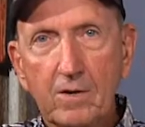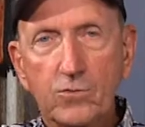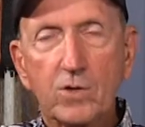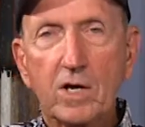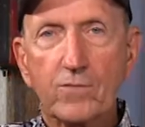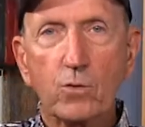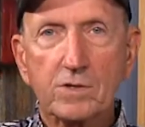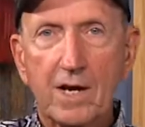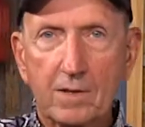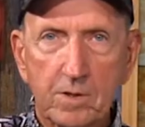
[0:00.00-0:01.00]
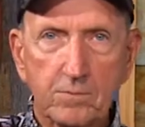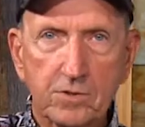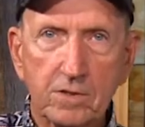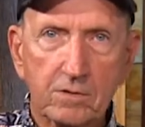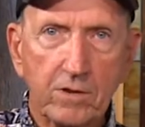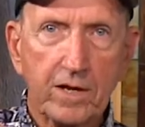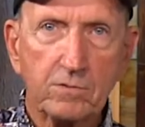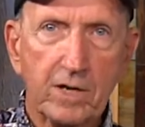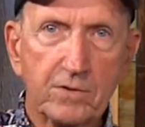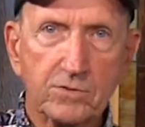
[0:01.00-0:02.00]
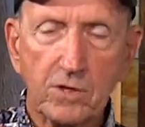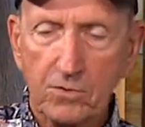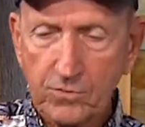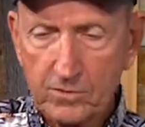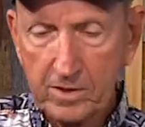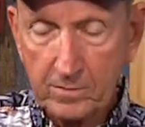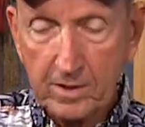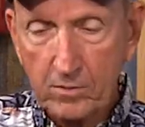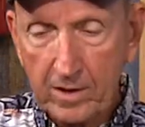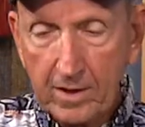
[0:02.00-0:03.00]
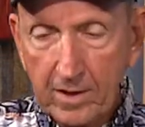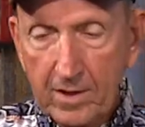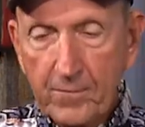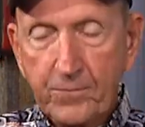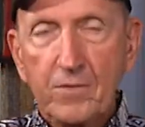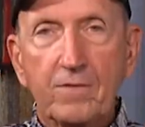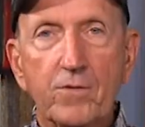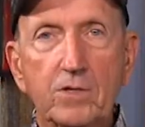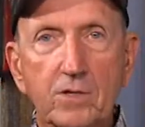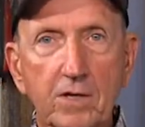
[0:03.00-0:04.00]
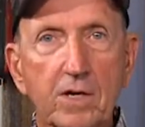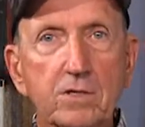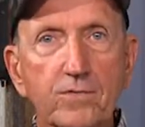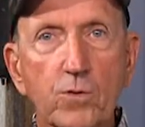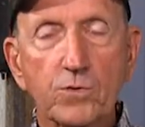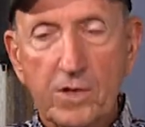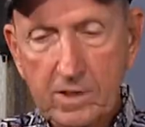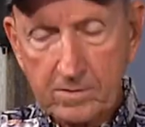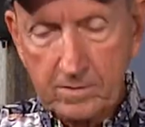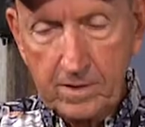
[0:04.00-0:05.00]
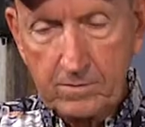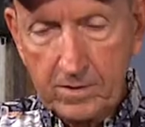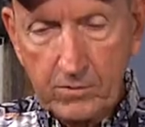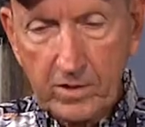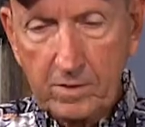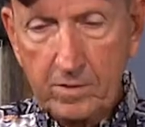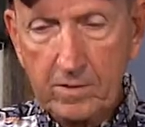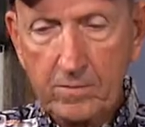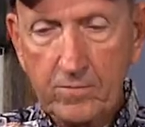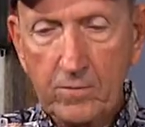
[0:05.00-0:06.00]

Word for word: three out of four times I'm seeing the ground rattlers all through there. But anyway, first, okay, here's the four things that they, they recommend.